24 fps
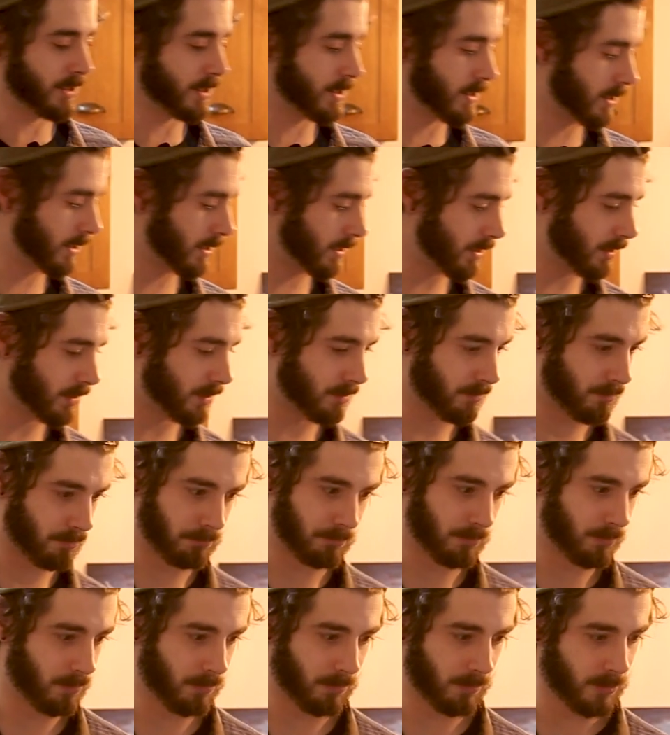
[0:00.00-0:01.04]
said
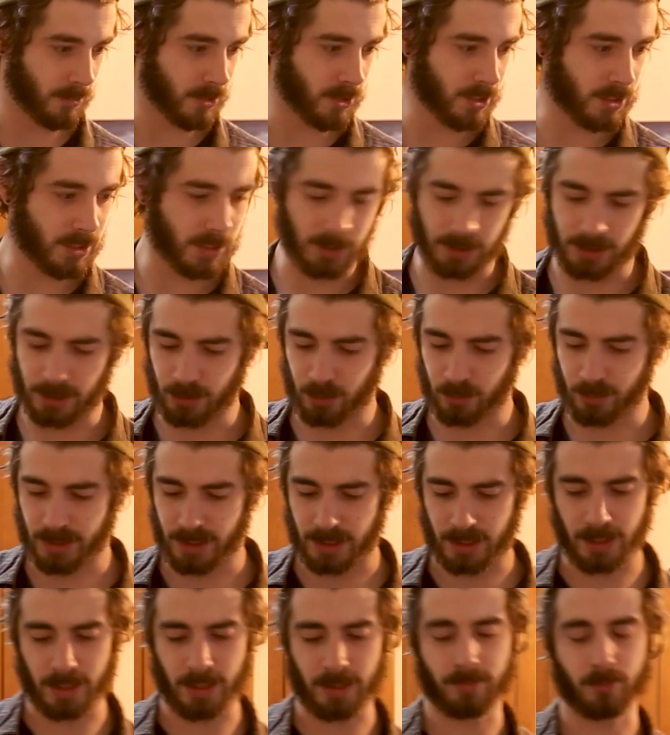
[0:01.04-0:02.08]
just a little
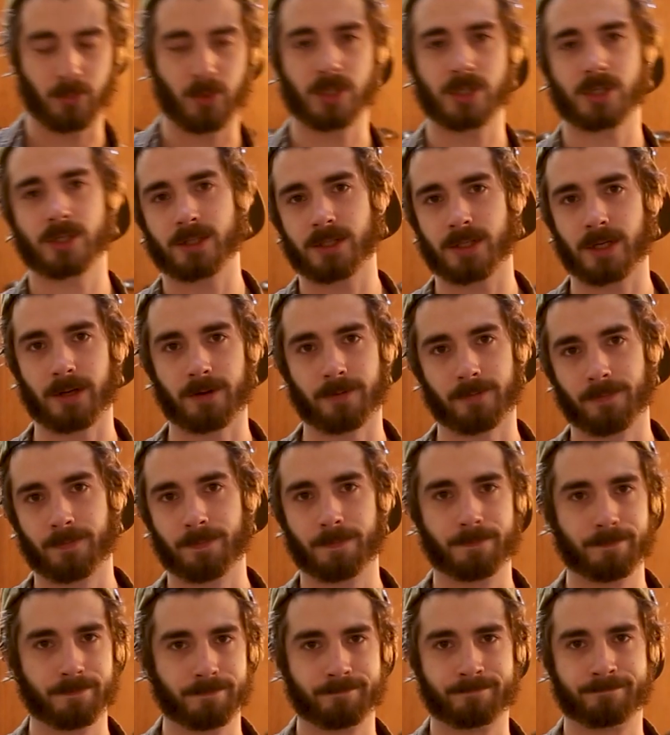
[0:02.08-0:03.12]
bit, which is like,
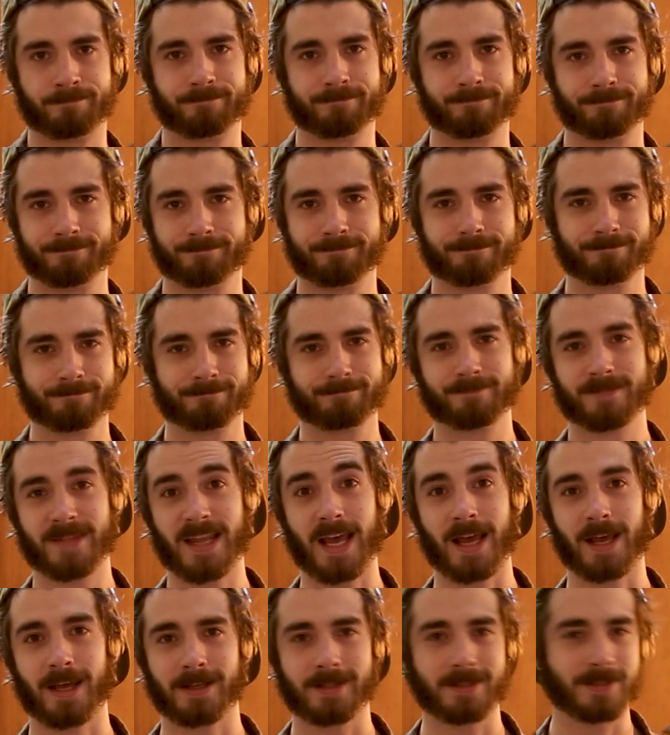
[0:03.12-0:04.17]

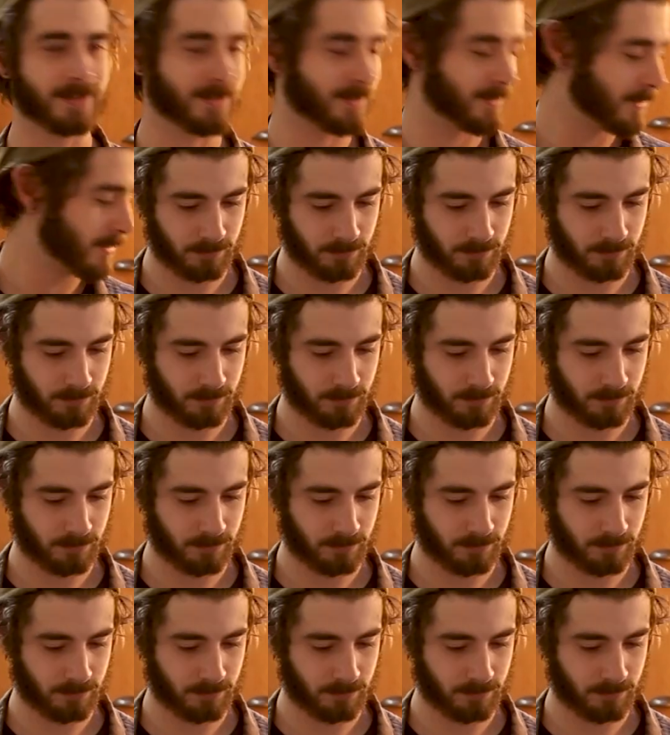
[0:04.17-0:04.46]
thanks.